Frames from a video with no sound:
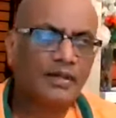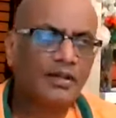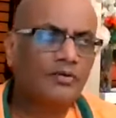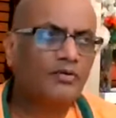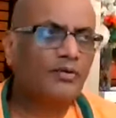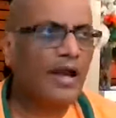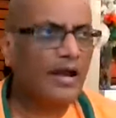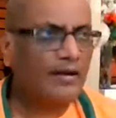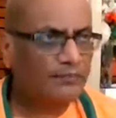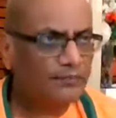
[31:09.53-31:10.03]

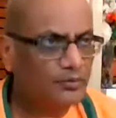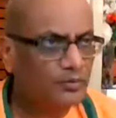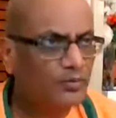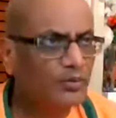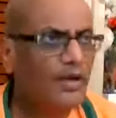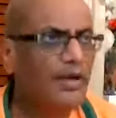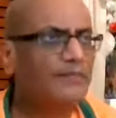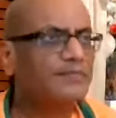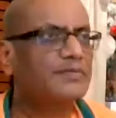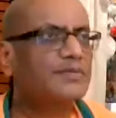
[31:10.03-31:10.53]
You have to
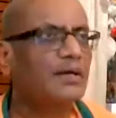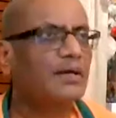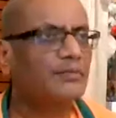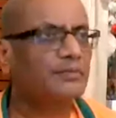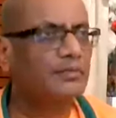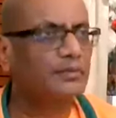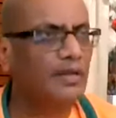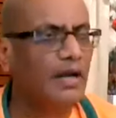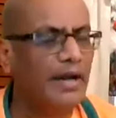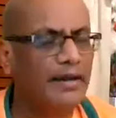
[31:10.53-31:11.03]
have
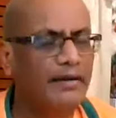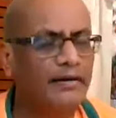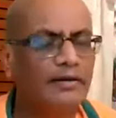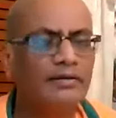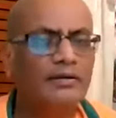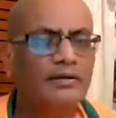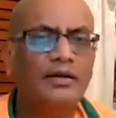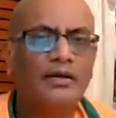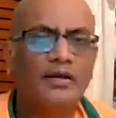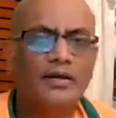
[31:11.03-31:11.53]
some
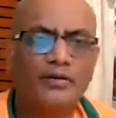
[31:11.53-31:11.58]
iron